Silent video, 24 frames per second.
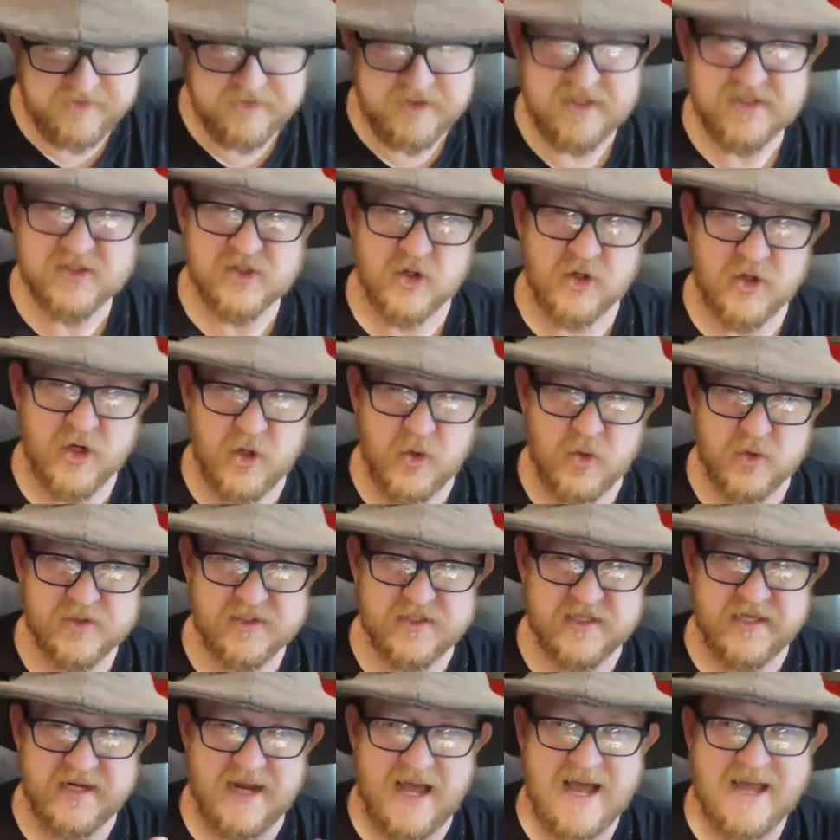These are
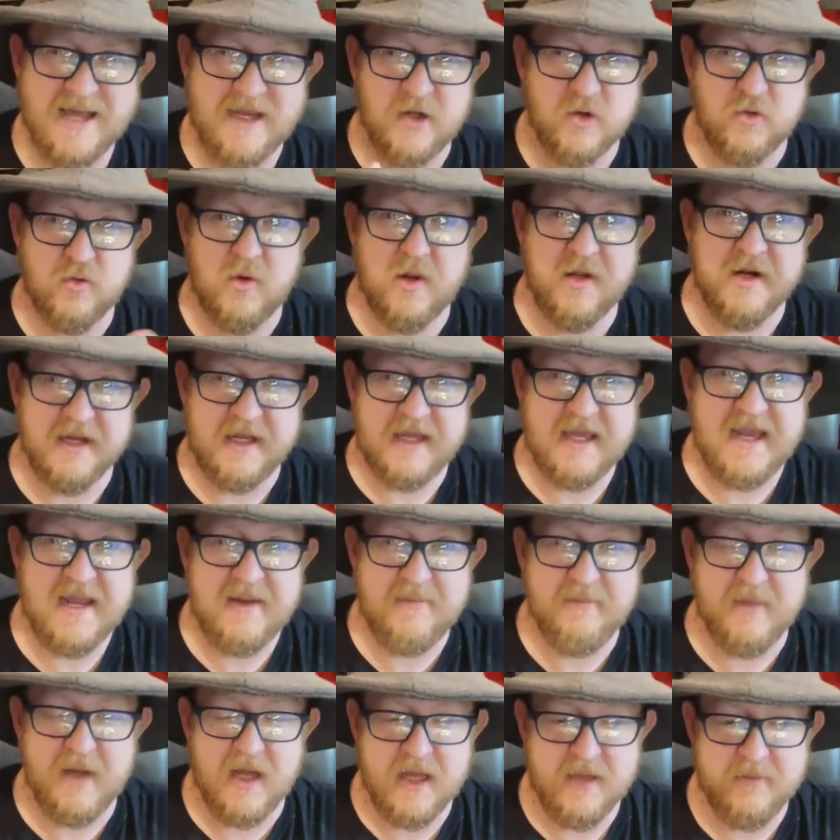notes that I could run a
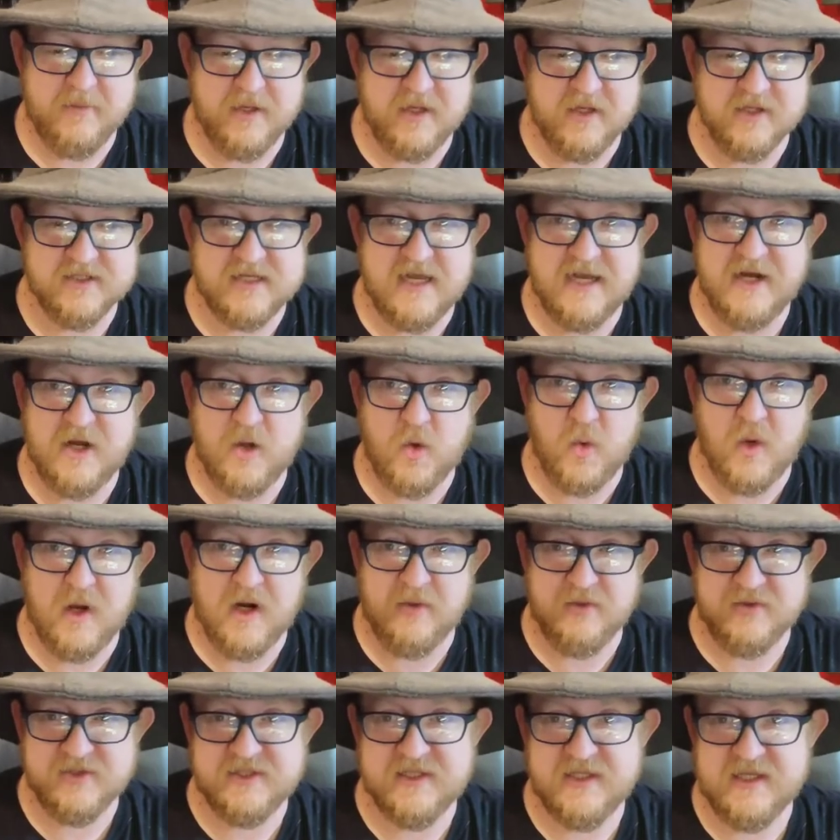game by because I know
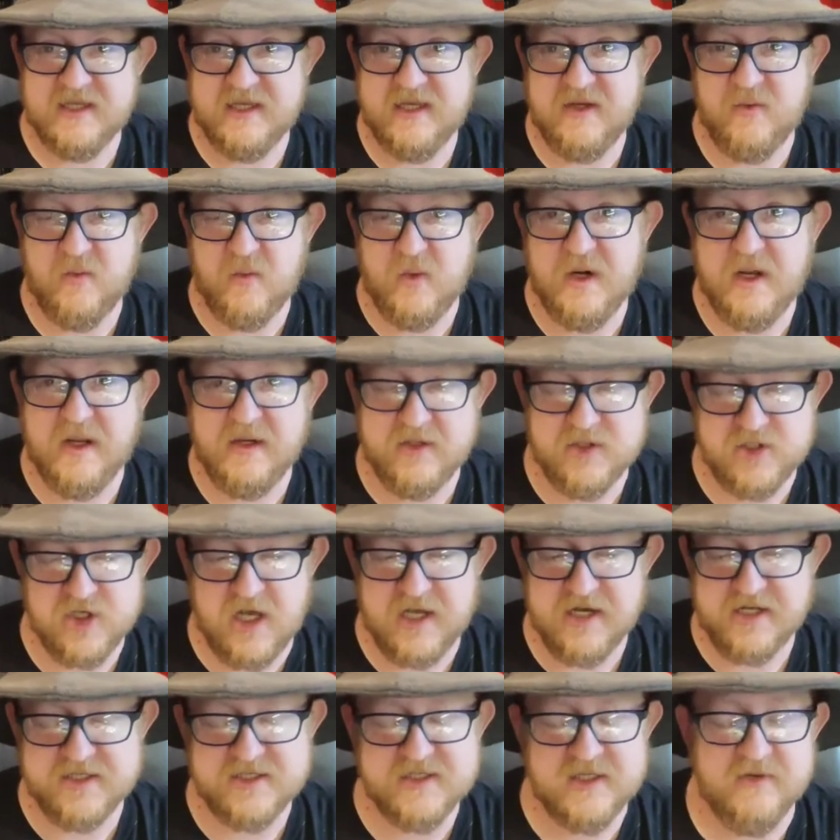what I was thinking when I
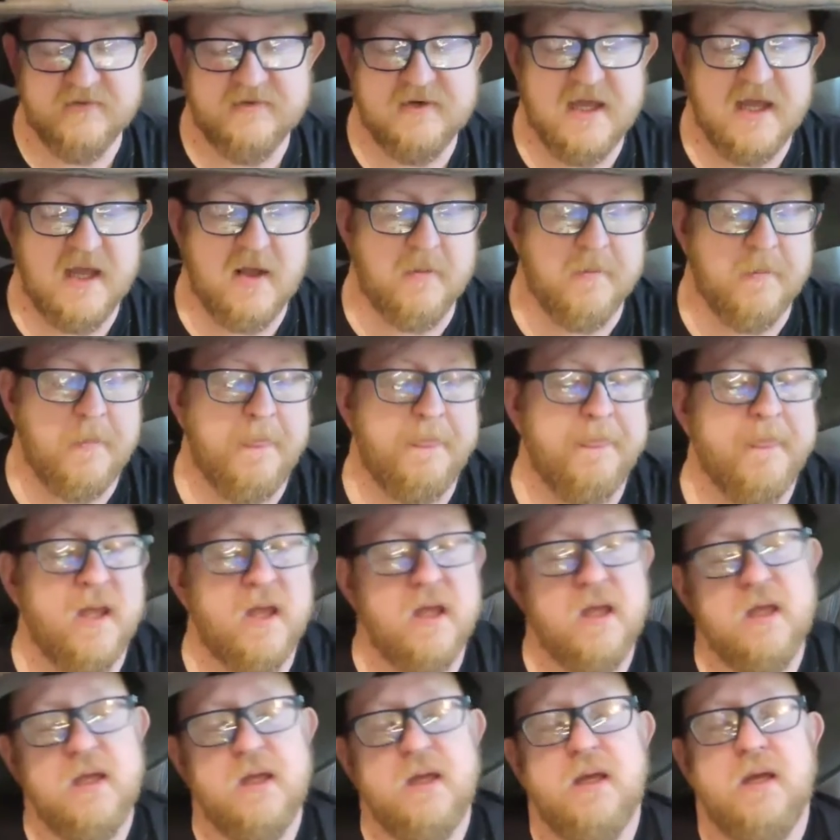jotted stuff down.
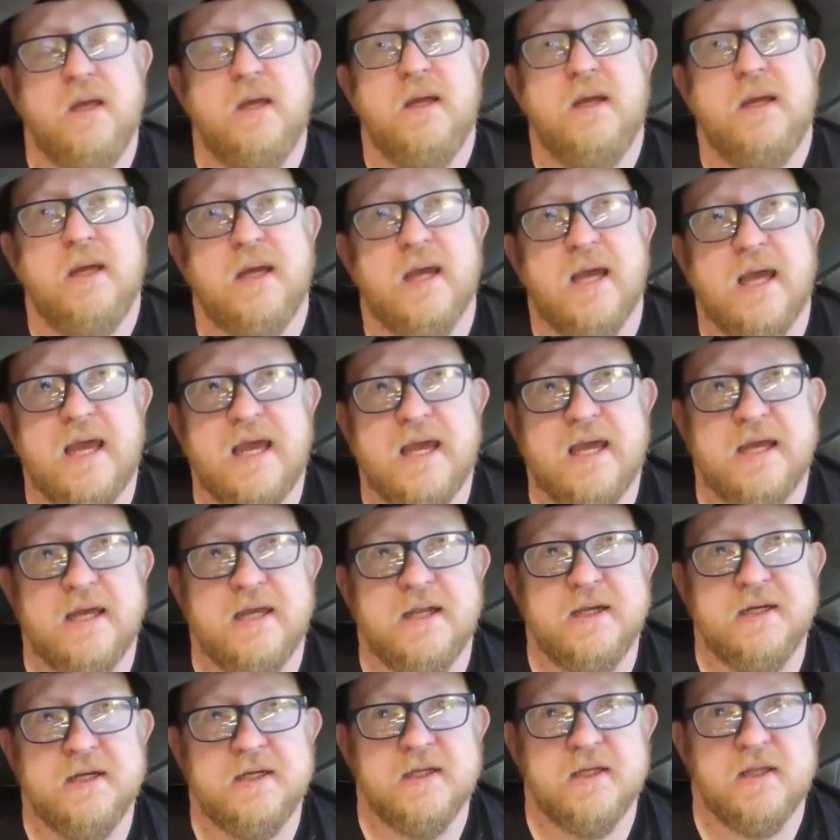
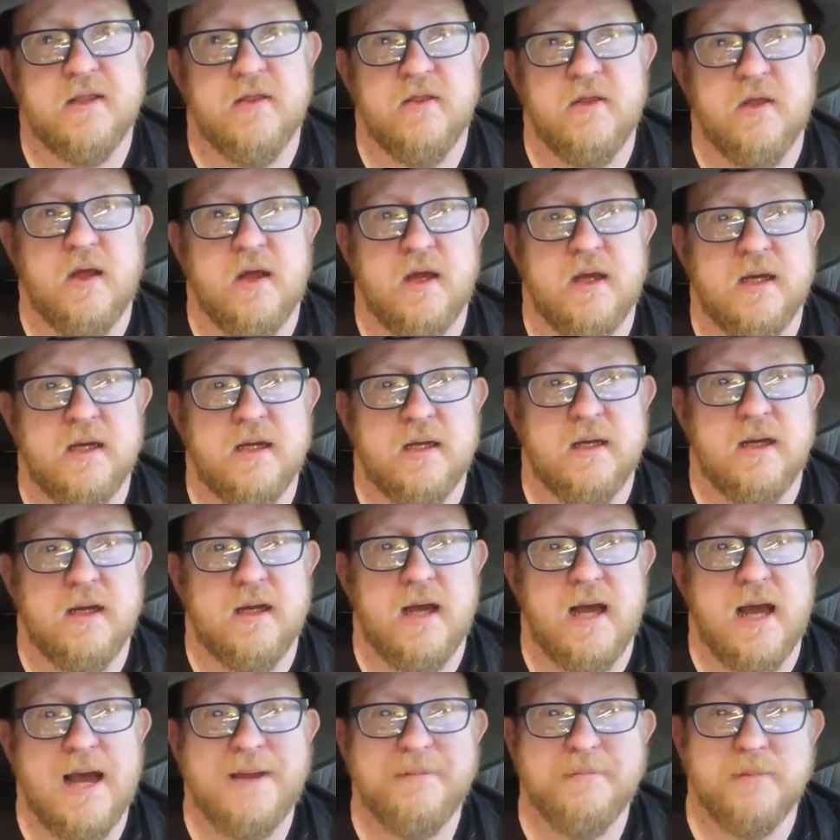And
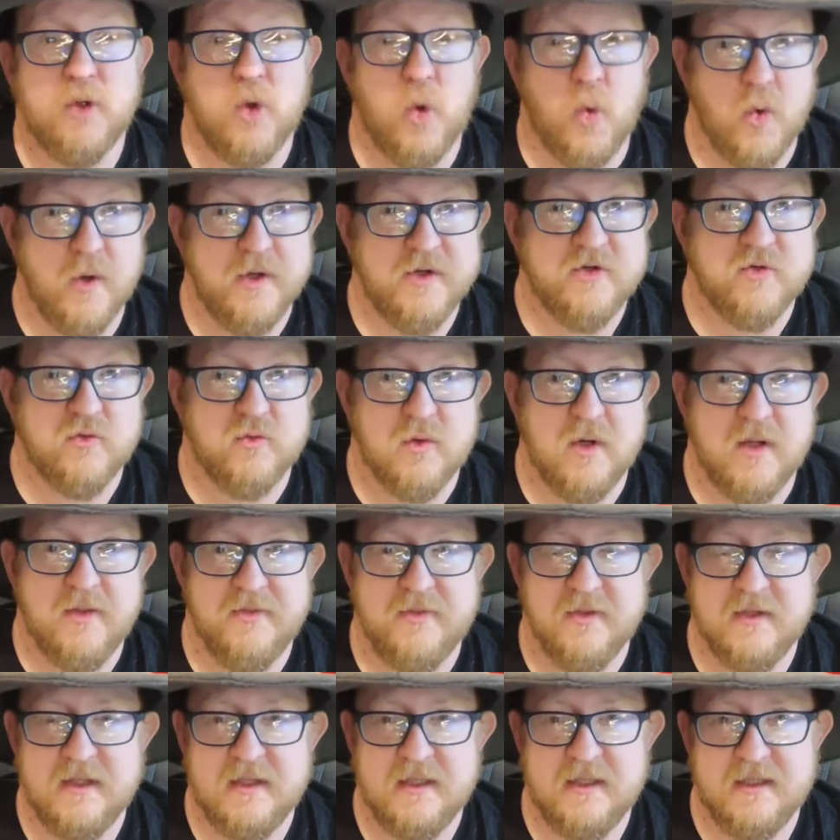uh, I'm going to
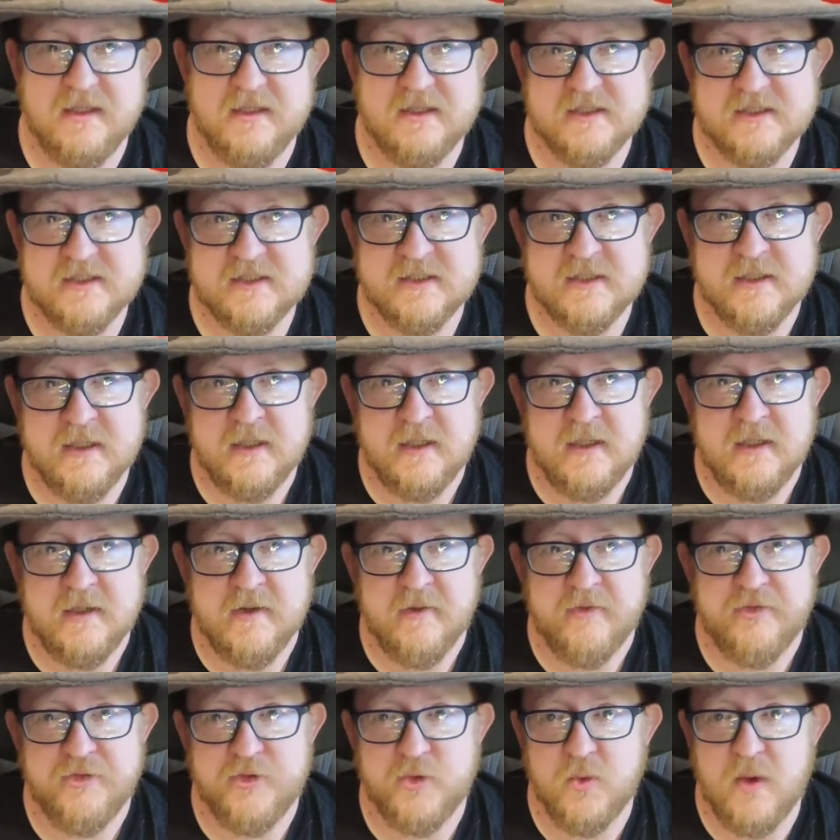run these
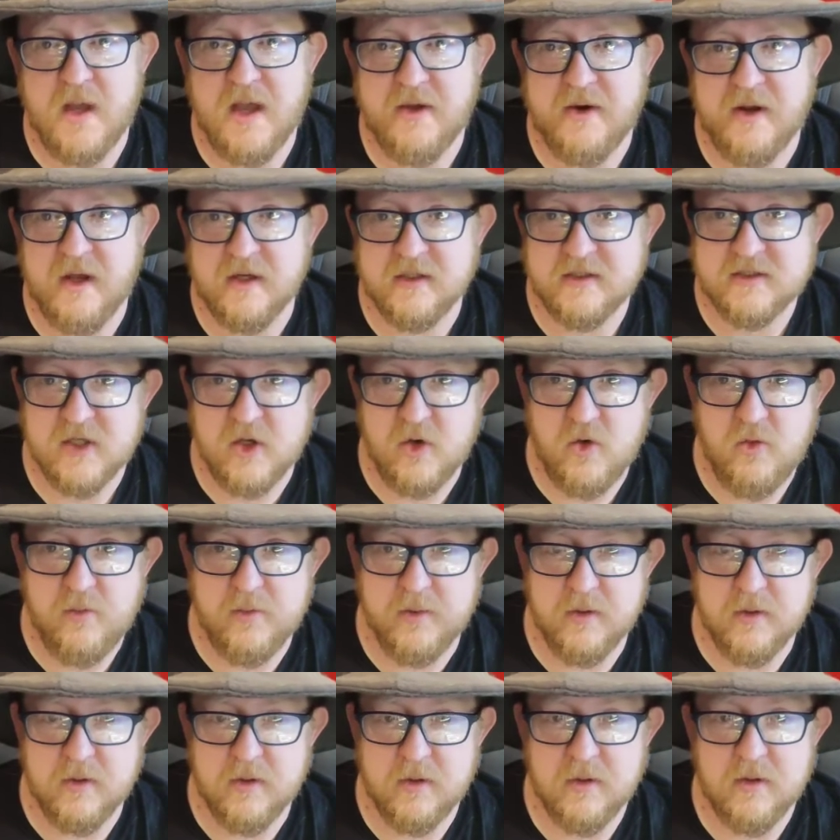throughout
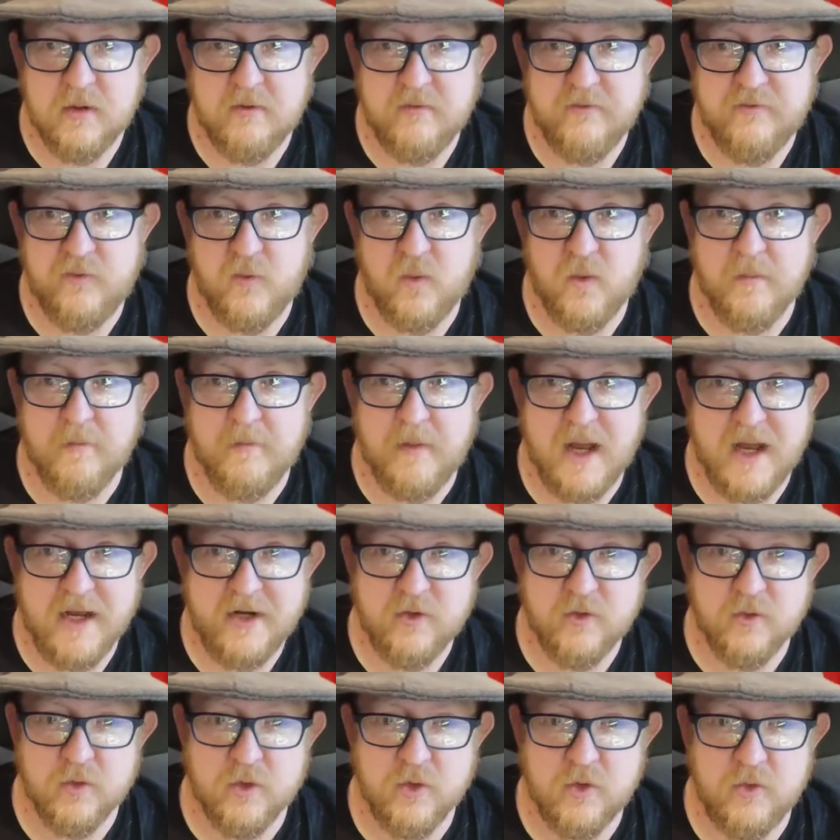October for
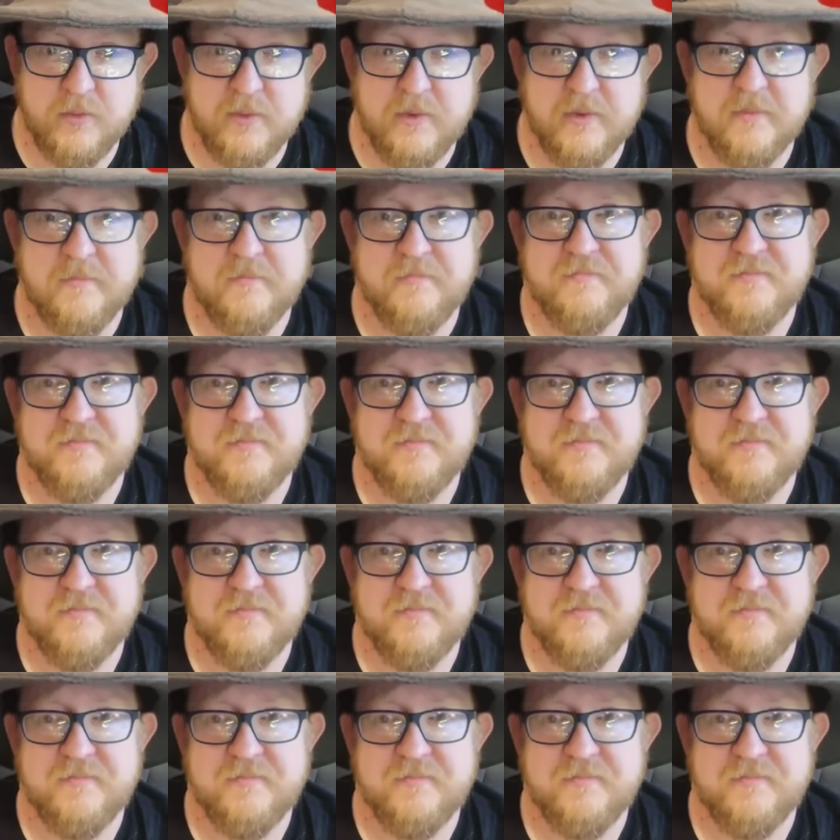my group